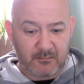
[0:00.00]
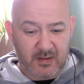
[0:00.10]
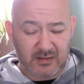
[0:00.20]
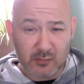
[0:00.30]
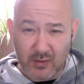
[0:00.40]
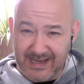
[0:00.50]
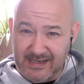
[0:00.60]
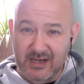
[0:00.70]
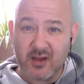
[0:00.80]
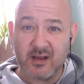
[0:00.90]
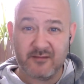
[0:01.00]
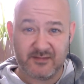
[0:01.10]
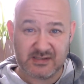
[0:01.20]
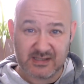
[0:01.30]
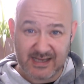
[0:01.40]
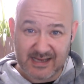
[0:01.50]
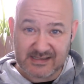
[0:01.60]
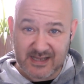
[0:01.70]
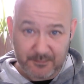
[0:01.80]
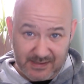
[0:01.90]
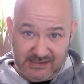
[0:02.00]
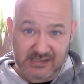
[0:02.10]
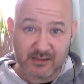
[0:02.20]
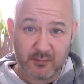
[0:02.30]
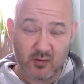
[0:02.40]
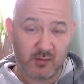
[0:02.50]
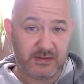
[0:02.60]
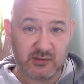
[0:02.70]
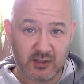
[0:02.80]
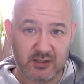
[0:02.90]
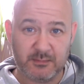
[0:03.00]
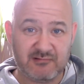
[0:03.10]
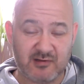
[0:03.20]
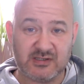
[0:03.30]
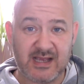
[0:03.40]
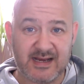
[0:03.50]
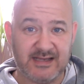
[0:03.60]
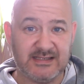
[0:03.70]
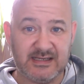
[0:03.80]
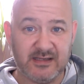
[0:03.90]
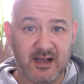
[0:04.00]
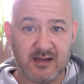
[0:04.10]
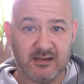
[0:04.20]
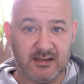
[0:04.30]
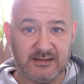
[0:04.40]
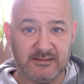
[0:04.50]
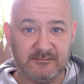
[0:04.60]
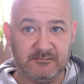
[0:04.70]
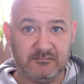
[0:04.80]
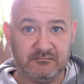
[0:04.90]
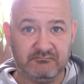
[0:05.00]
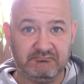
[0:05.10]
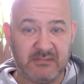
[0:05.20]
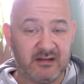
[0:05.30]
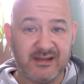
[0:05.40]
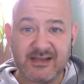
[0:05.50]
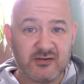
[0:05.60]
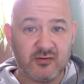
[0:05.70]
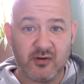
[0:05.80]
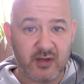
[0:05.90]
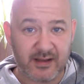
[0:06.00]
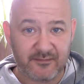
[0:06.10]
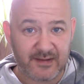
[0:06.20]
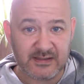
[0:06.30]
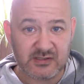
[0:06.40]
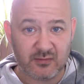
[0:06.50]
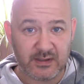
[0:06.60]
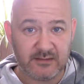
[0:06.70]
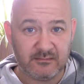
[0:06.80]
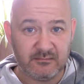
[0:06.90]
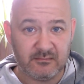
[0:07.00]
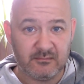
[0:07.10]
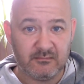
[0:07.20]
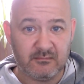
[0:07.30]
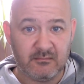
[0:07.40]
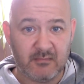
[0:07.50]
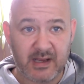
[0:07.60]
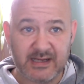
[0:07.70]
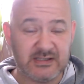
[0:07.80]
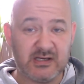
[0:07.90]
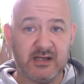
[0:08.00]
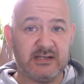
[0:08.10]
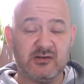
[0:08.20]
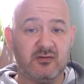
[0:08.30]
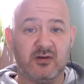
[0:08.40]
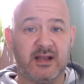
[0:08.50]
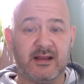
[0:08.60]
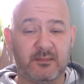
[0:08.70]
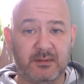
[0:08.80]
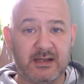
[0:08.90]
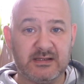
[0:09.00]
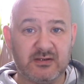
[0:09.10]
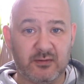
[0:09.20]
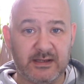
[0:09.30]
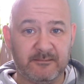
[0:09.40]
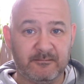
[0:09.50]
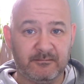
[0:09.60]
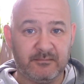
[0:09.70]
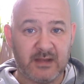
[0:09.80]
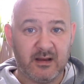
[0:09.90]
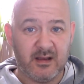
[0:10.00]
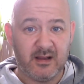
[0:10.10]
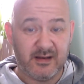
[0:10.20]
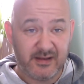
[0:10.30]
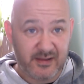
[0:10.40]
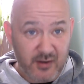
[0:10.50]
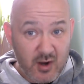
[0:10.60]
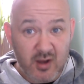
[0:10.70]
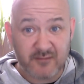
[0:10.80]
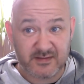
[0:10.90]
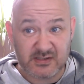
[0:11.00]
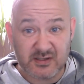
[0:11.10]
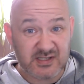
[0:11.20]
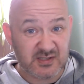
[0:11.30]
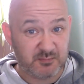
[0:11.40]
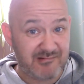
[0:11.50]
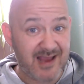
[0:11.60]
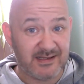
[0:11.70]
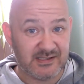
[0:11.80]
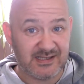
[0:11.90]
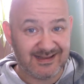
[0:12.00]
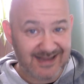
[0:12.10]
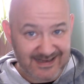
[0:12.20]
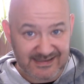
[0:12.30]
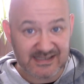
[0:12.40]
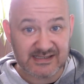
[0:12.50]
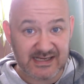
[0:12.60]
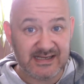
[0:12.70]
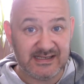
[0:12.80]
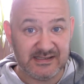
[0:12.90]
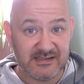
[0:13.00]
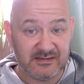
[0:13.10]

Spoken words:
looking nervously as they're passing the ball between them across our 18-yard line, that's not going to get the fans going, and in turn it's not going to get the players going. Nervousness spreads like a disease,